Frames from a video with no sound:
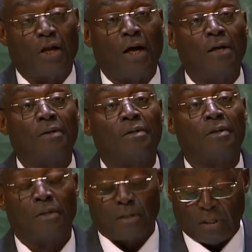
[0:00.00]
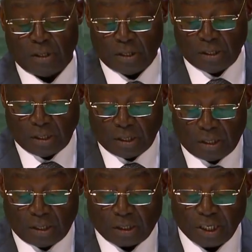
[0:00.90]
To that
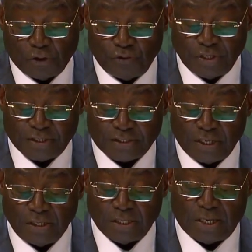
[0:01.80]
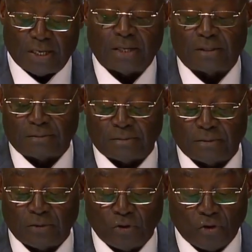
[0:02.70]
end, we
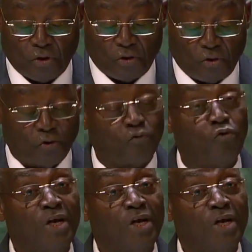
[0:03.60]
must